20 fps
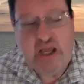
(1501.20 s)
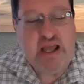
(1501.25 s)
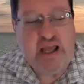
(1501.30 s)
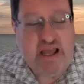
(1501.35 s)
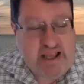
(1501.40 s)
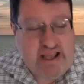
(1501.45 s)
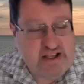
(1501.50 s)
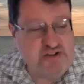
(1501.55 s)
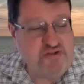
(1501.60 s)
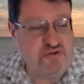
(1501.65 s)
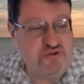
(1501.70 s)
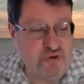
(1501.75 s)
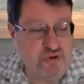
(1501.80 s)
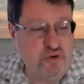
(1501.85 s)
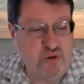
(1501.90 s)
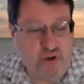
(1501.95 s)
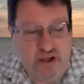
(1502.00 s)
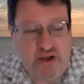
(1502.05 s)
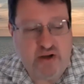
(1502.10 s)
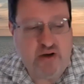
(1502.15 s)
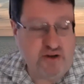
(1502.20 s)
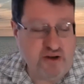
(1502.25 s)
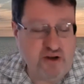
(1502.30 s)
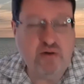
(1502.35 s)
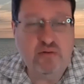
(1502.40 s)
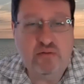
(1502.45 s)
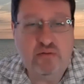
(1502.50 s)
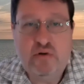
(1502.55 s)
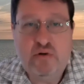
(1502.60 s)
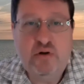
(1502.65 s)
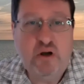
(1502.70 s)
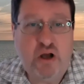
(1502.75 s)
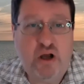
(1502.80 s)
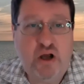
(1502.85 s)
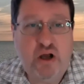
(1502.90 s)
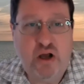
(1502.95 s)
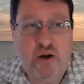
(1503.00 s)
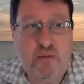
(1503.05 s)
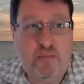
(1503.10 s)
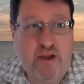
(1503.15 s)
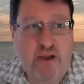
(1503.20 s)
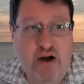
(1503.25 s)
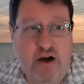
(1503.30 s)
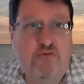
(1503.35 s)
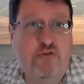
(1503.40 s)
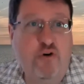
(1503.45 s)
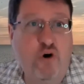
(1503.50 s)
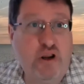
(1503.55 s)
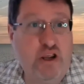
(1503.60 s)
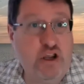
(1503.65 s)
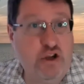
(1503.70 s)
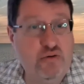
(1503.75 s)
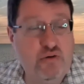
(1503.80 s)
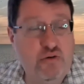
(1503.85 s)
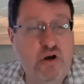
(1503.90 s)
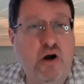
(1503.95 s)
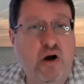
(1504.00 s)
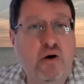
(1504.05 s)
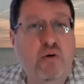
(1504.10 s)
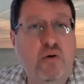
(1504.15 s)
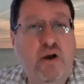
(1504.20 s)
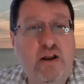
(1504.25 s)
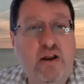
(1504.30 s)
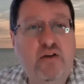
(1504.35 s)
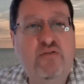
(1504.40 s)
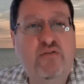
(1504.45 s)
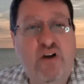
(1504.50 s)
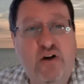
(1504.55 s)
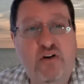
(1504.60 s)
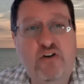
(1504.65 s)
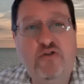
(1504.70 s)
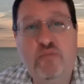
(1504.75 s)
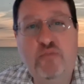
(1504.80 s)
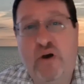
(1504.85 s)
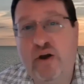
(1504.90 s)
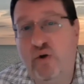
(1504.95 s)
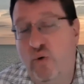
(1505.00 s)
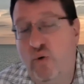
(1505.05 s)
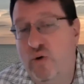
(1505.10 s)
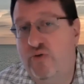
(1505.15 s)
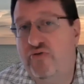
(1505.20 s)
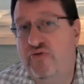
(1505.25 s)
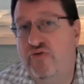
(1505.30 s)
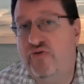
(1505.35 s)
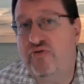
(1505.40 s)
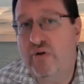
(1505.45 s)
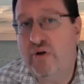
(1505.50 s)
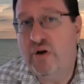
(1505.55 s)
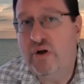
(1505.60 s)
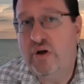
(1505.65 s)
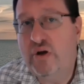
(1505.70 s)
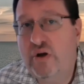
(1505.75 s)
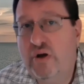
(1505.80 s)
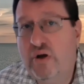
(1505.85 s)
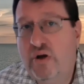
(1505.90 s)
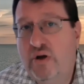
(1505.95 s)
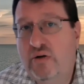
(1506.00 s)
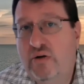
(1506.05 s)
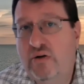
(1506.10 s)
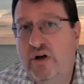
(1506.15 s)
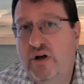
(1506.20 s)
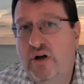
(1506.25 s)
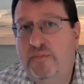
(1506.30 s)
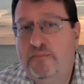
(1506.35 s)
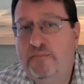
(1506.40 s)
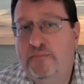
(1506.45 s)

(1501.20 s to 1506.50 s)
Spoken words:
as to how far can you go, and it varies by course, right?